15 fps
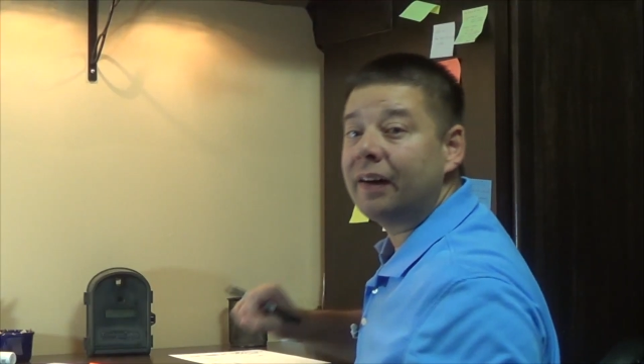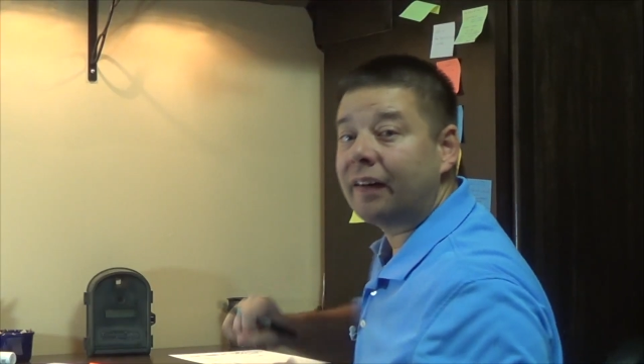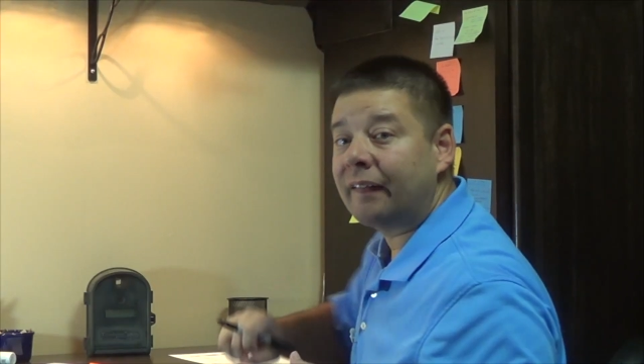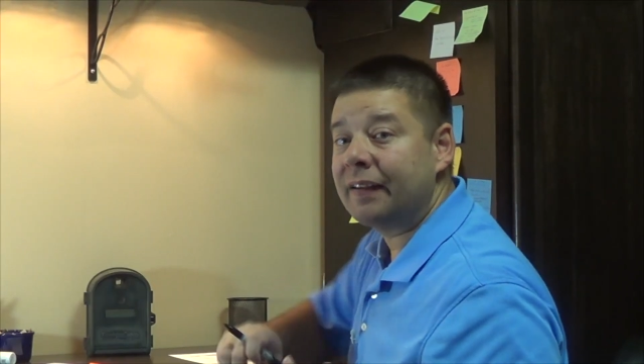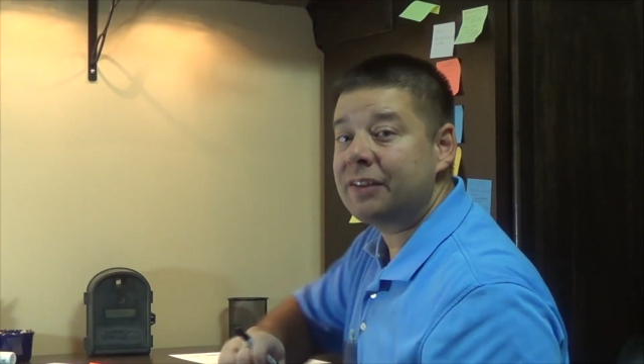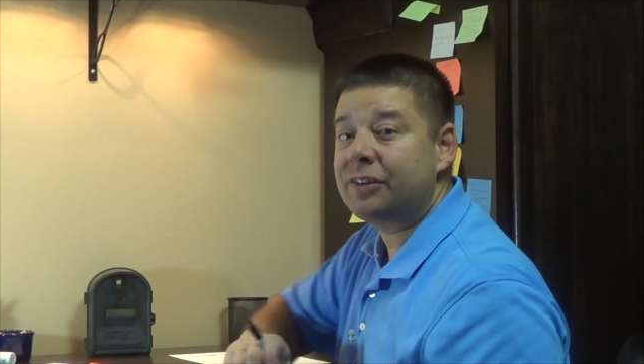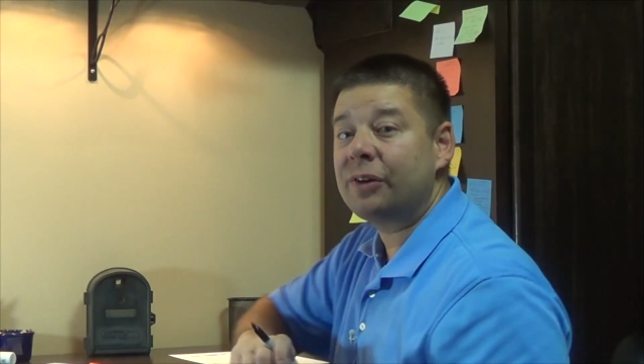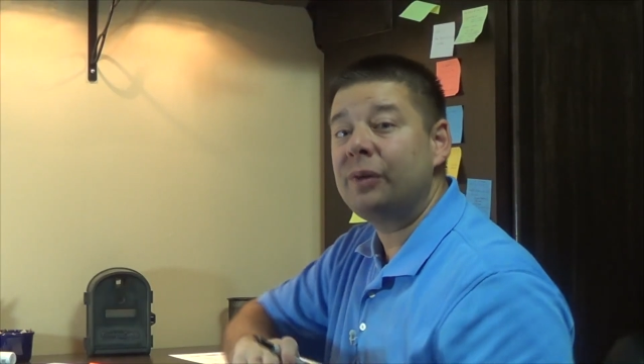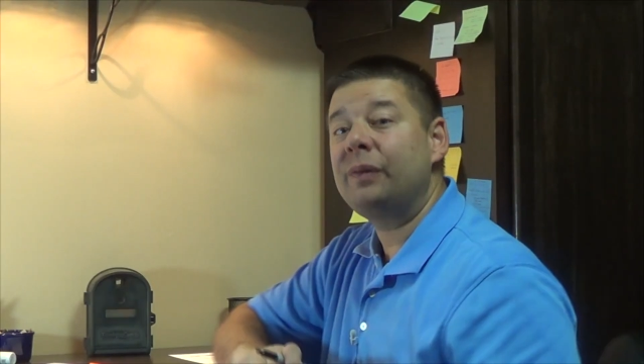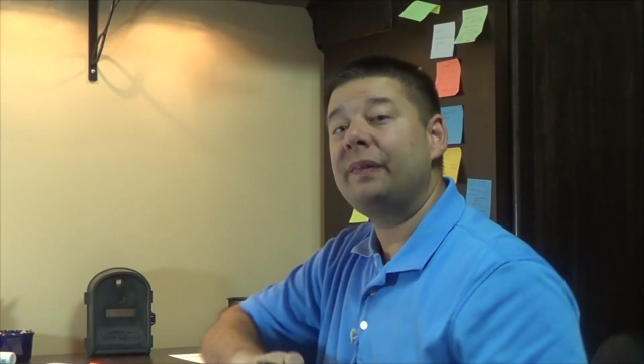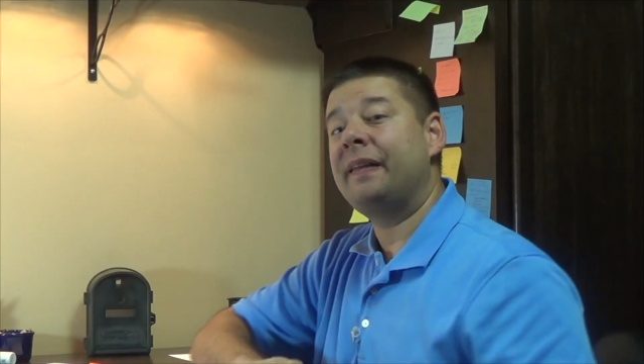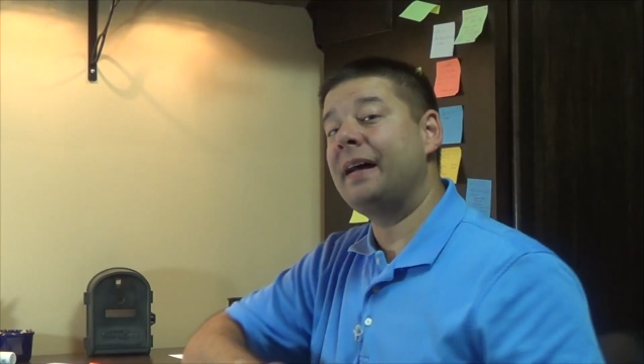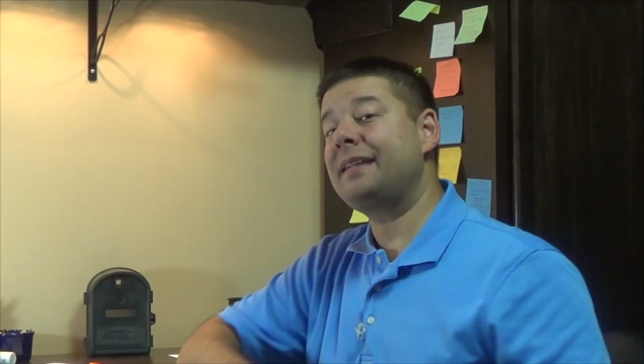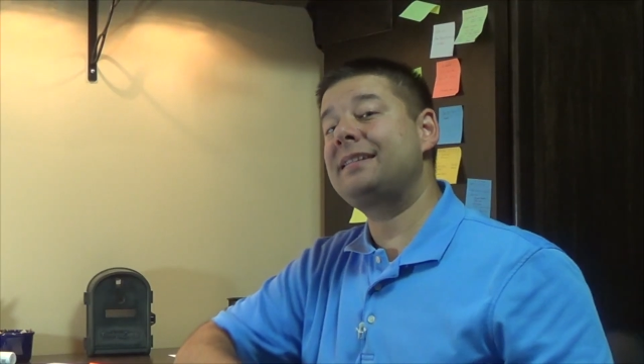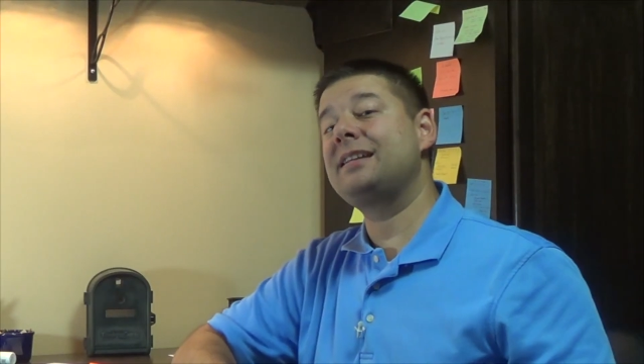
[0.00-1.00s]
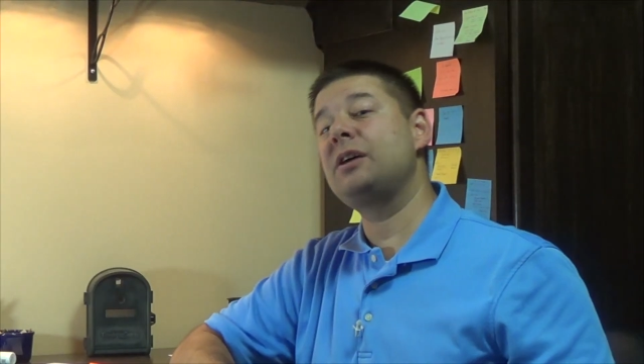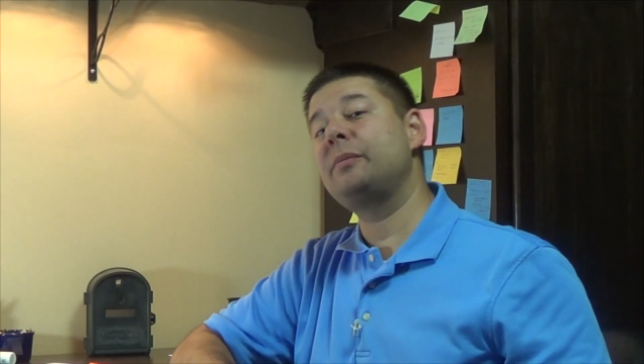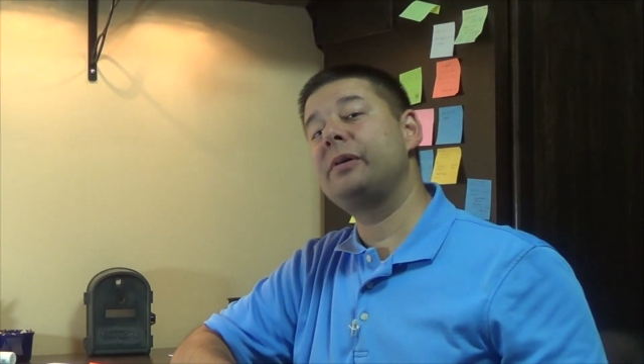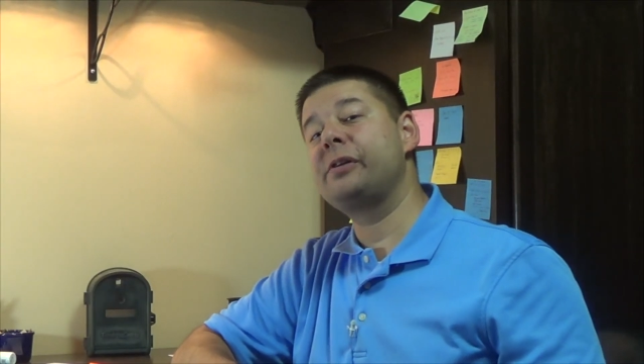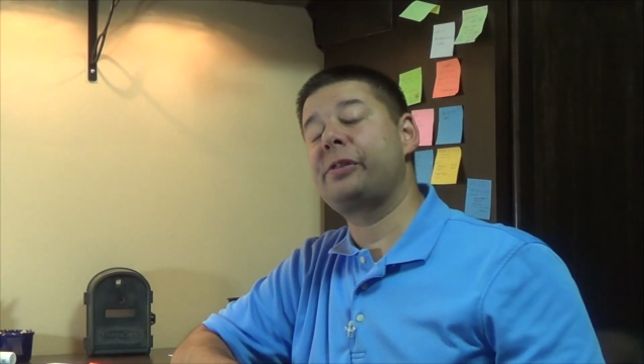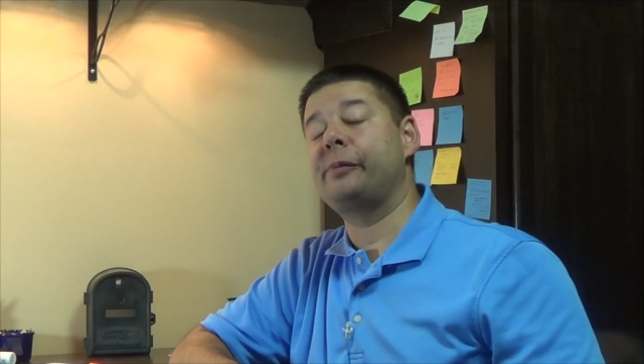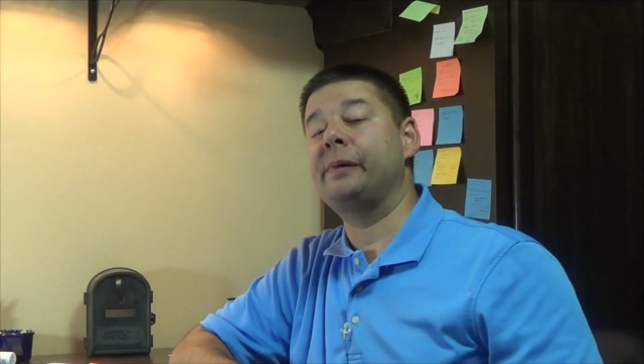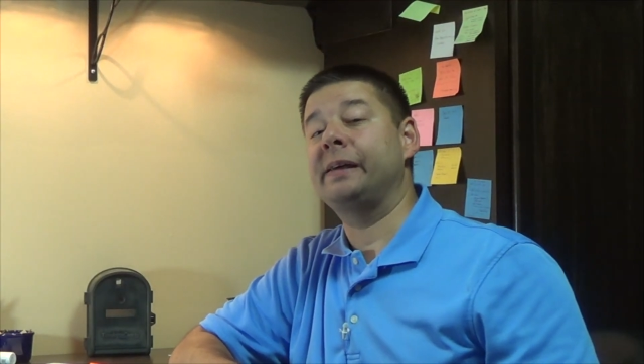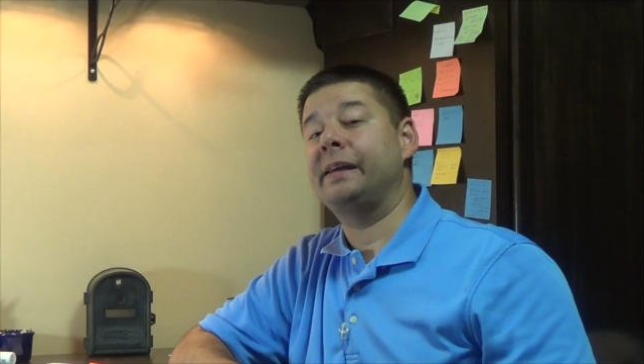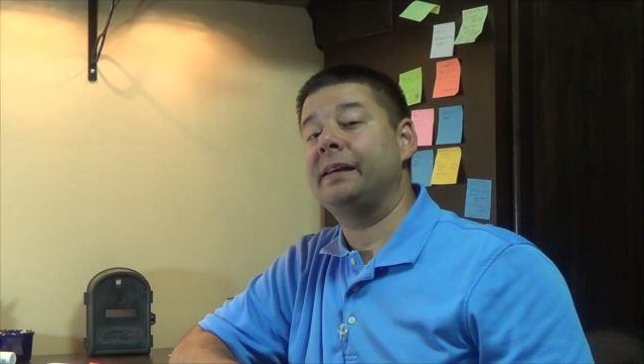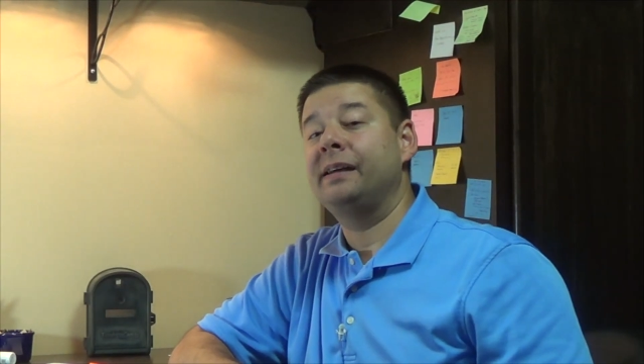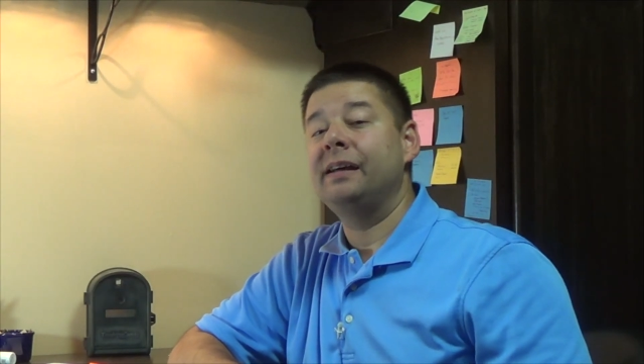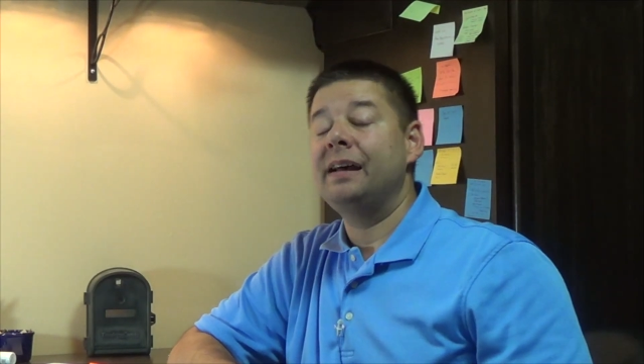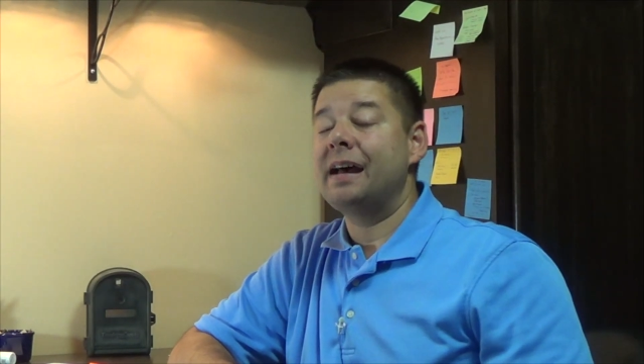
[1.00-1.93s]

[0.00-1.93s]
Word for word: All right, so that's number three.